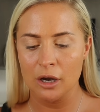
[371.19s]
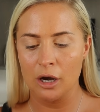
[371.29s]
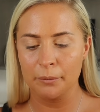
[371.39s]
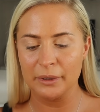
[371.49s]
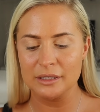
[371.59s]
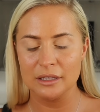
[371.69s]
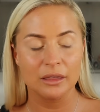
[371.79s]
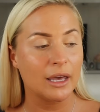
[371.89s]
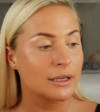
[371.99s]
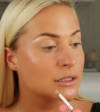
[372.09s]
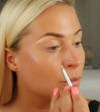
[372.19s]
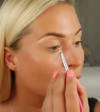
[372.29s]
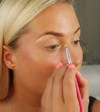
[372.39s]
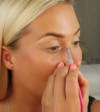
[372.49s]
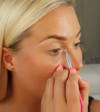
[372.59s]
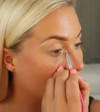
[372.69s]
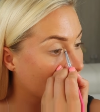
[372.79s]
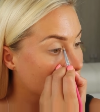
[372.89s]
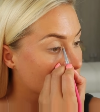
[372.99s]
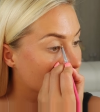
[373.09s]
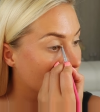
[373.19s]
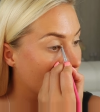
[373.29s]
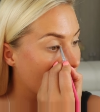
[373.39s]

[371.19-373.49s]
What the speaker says: on PC31, and that is just going